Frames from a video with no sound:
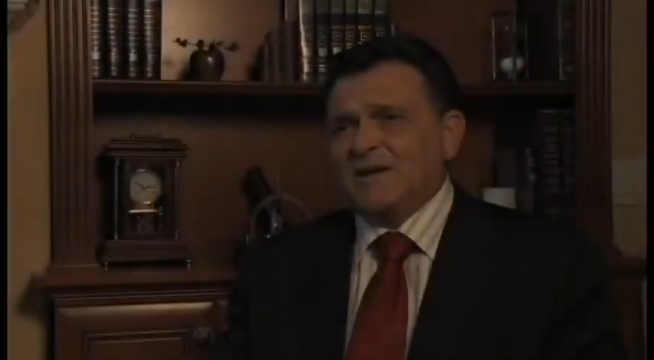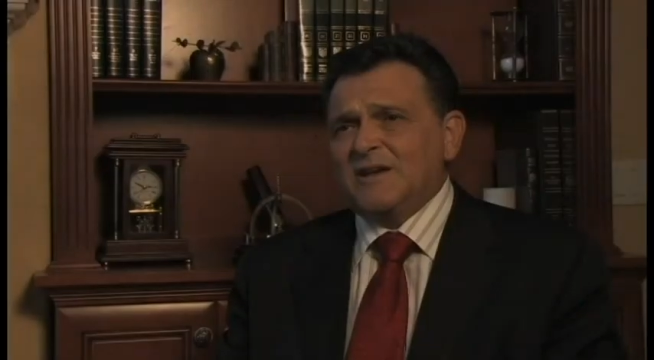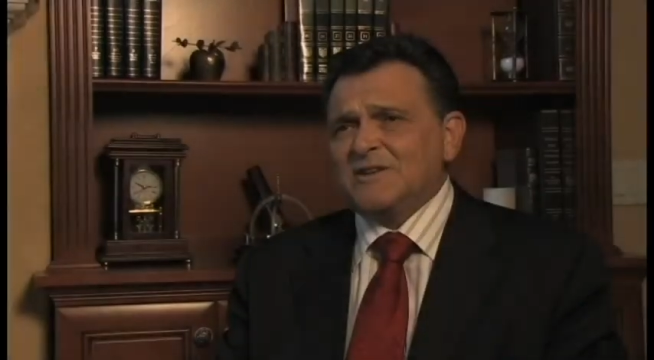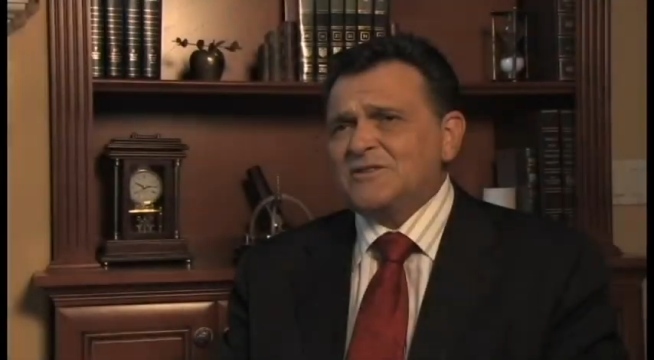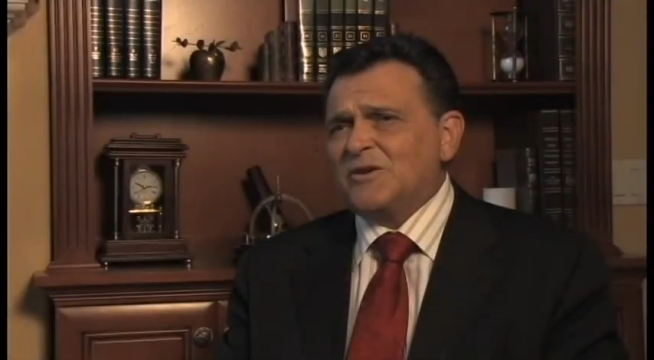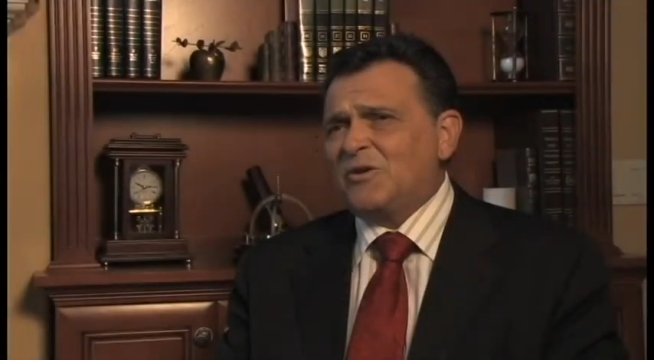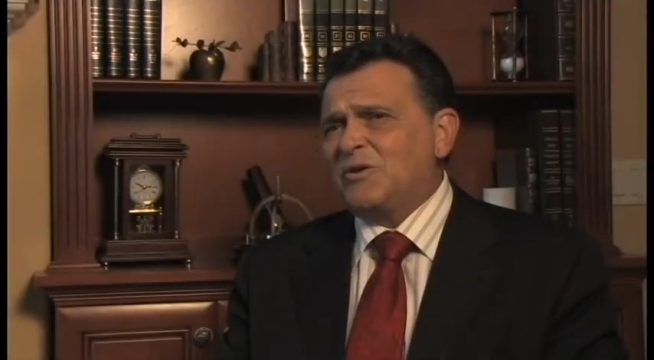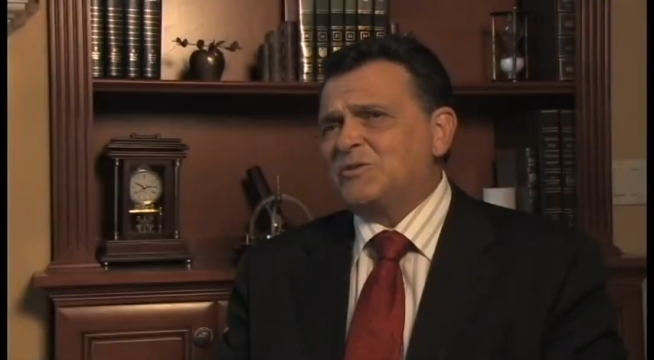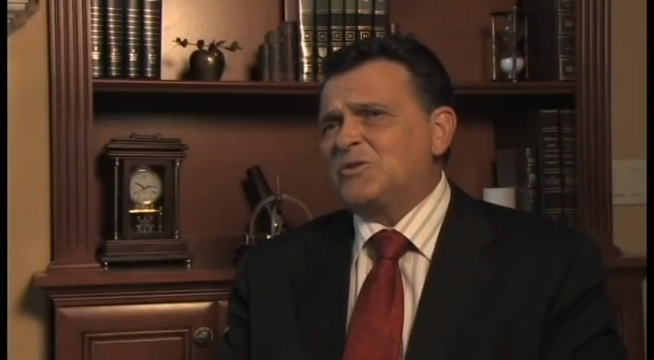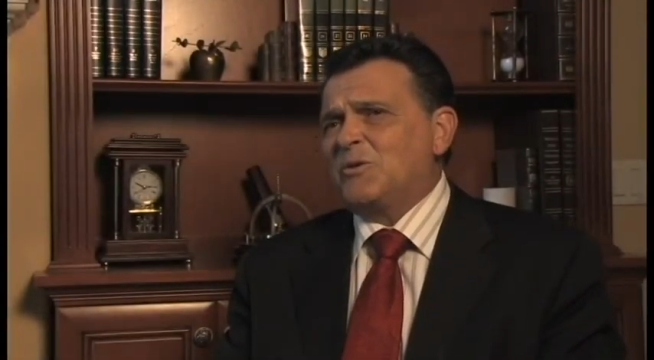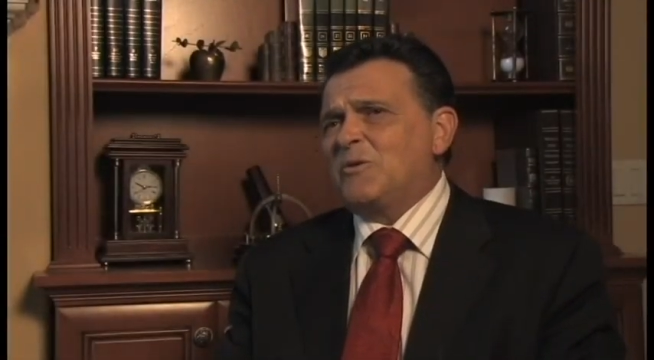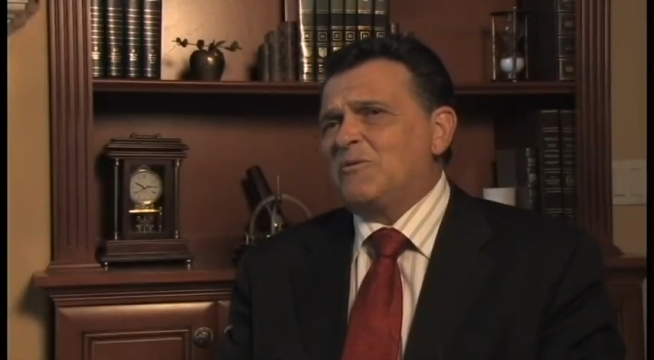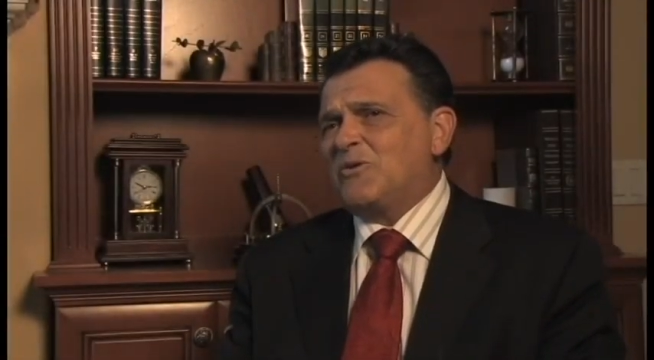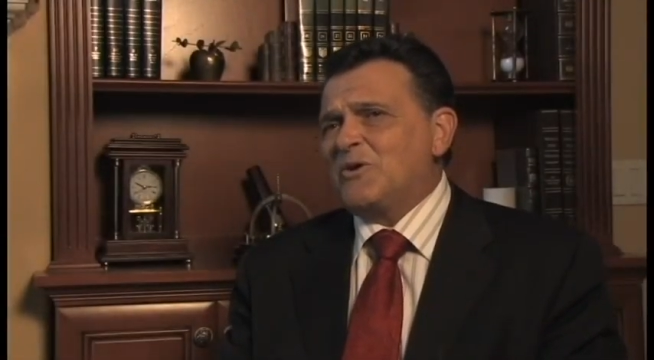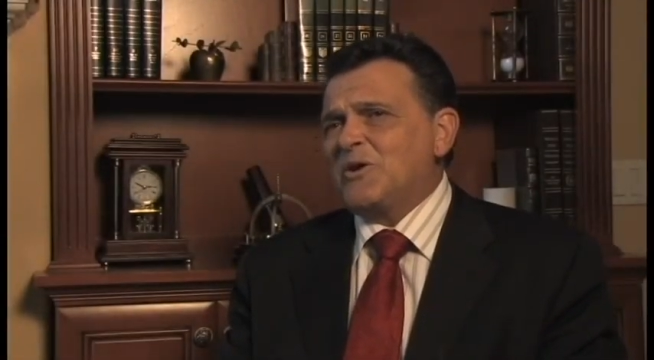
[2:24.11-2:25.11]
It's
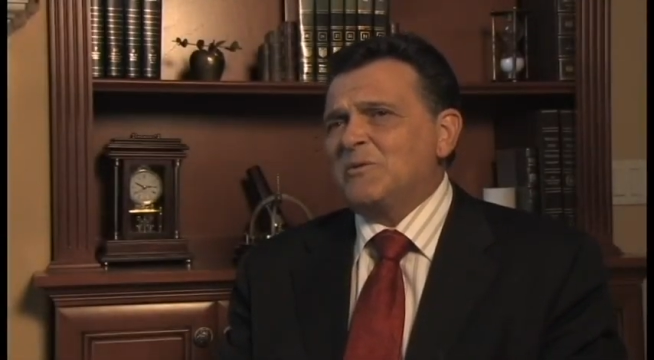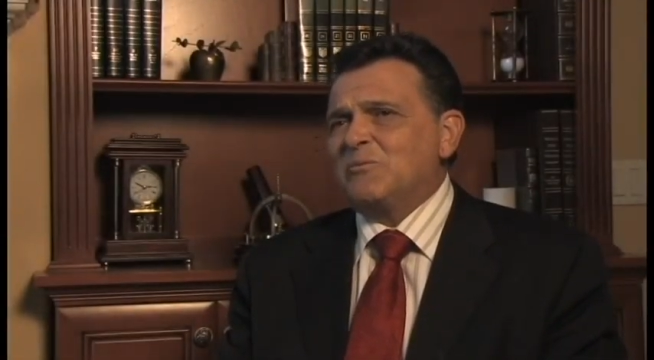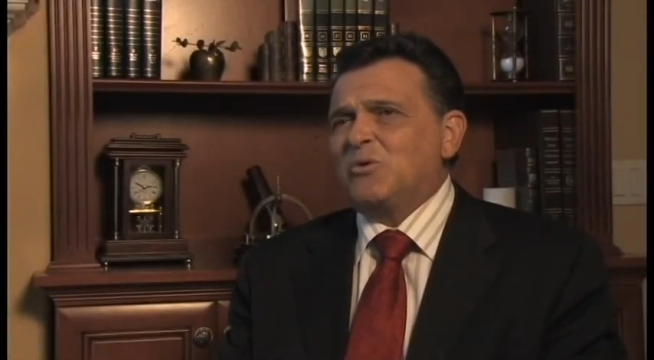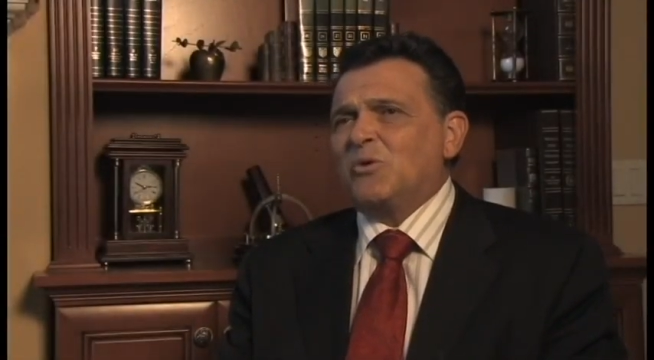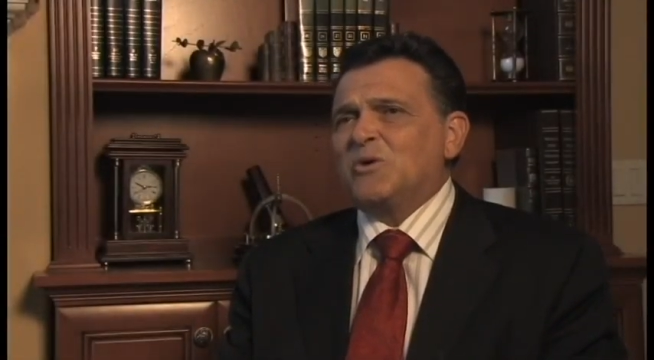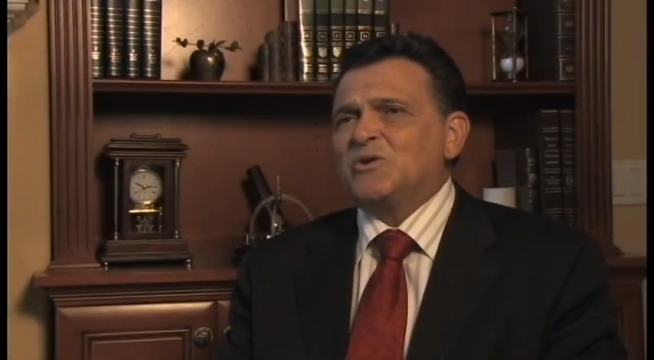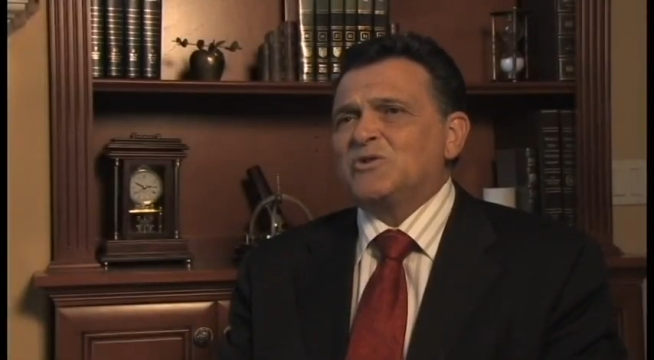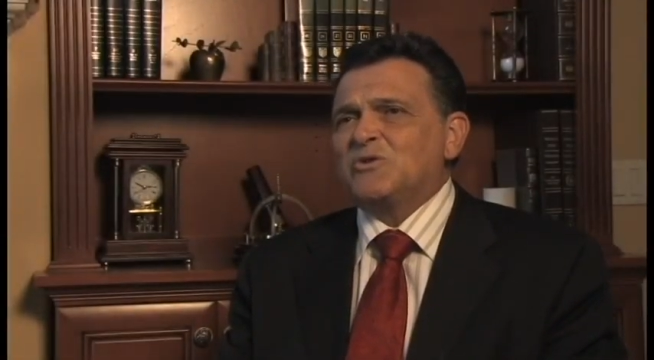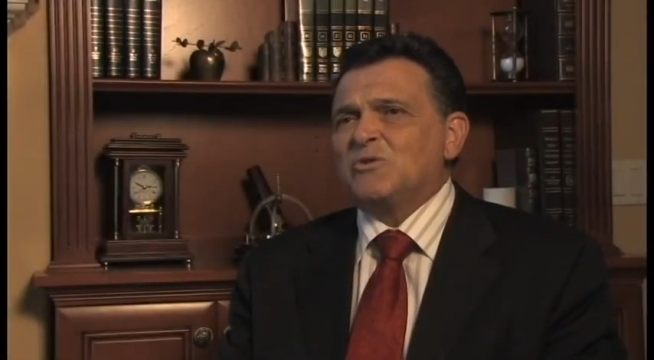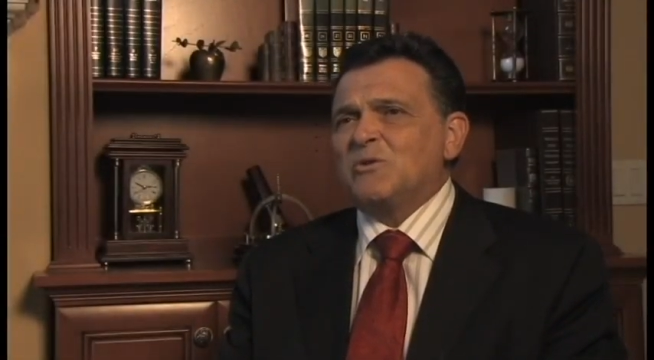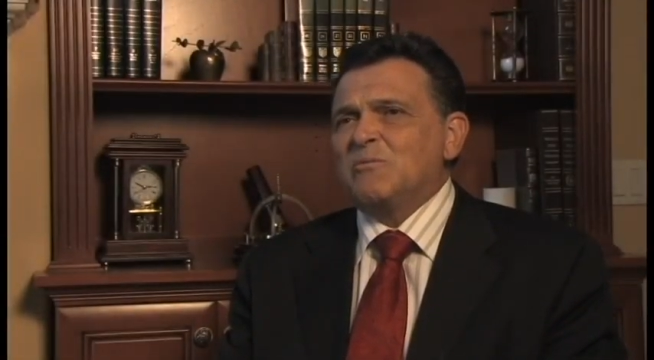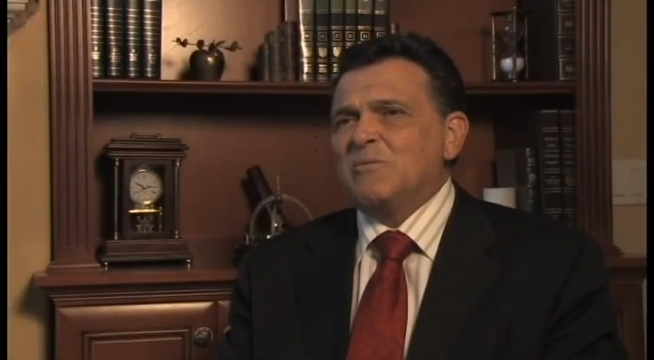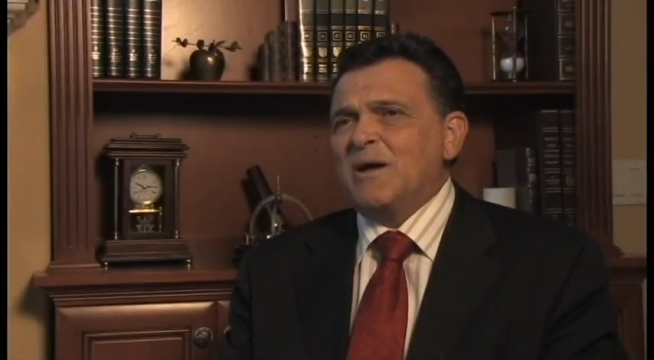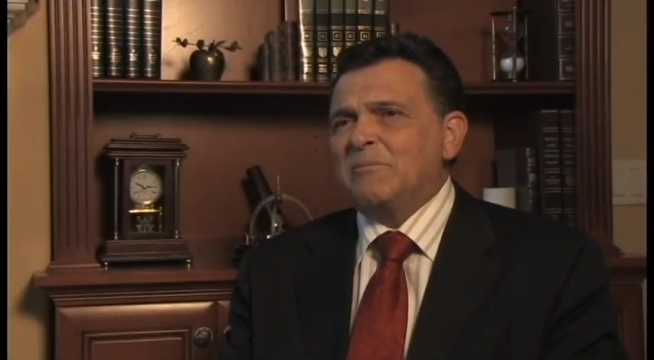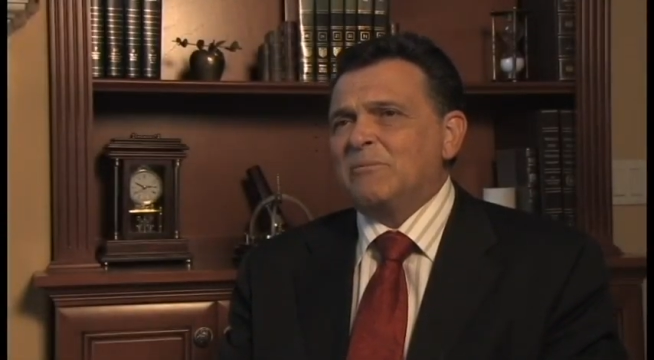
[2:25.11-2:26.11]
also very important to
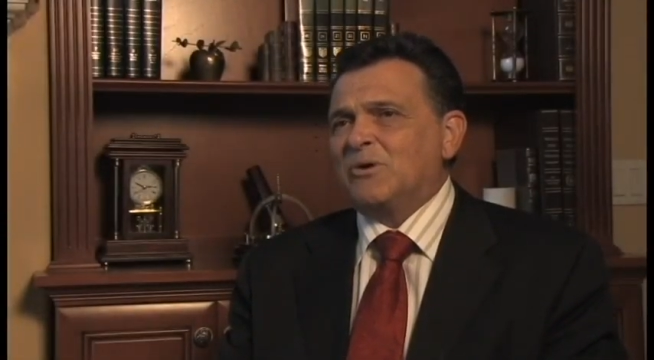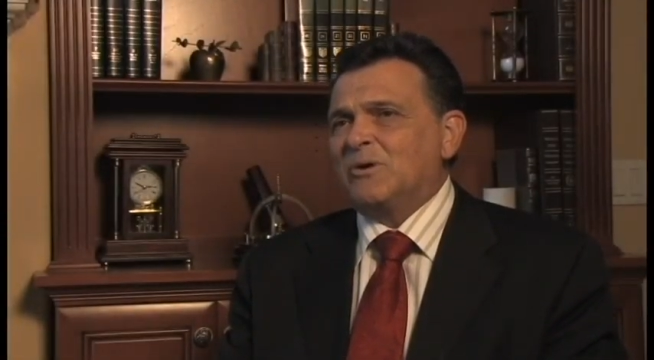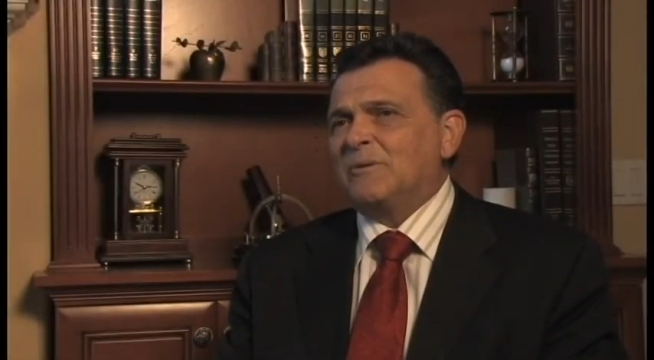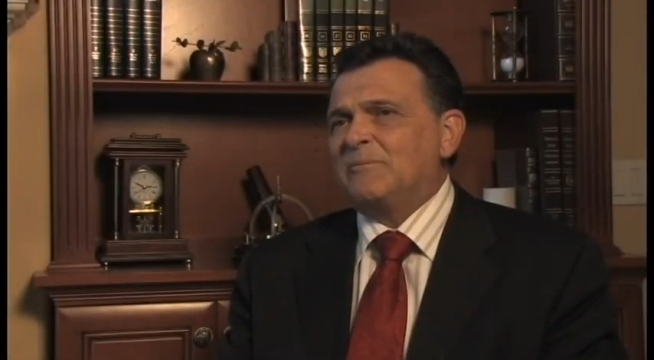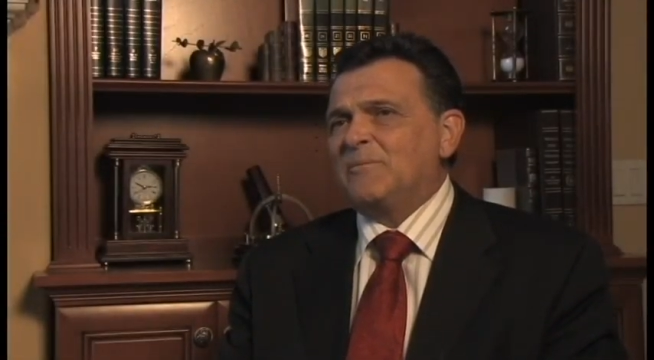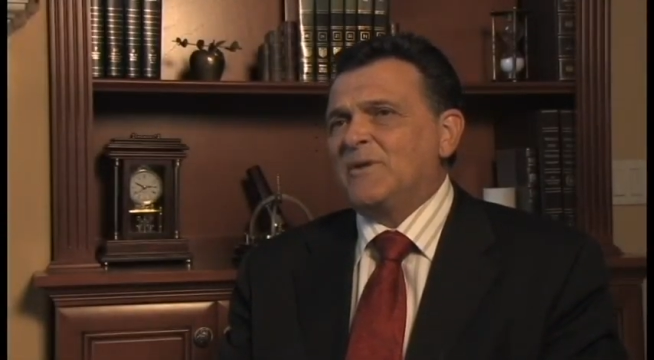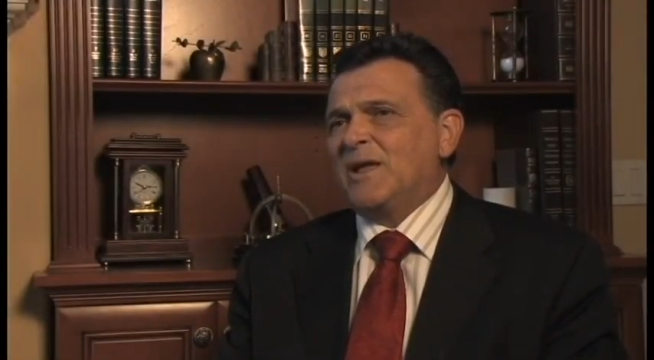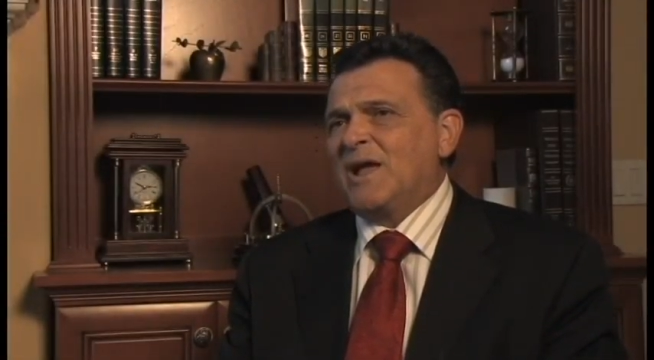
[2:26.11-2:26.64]
remember